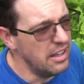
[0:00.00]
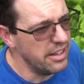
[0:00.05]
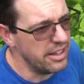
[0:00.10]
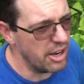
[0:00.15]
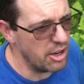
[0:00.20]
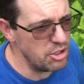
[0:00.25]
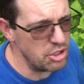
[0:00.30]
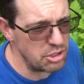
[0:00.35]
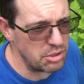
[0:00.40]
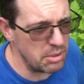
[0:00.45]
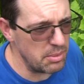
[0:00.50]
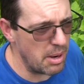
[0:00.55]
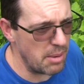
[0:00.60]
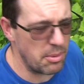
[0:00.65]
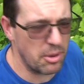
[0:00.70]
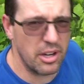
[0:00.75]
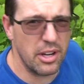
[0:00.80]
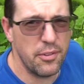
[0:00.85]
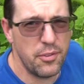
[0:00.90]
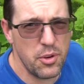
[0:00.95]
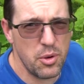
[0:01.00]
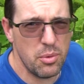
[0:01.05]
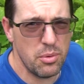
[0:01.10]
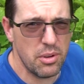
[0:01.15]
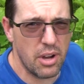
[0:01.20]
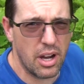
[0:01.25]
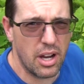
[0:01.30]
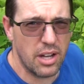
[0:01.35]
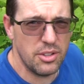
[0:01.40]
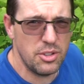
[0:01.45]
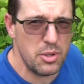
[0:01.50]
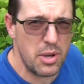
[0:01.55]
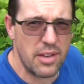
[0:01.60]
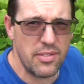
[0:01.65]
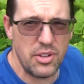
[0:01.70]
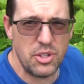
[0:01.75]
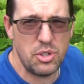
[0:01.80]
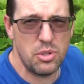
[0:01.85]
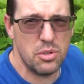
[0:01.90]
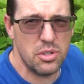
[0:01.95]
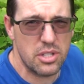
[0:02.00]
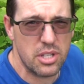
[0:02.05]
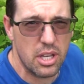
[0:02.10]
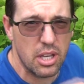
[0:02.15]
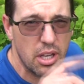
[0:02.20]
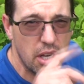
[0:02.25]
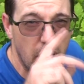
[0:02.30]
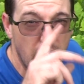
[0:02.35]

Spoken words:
You know, just remember, if you do have issues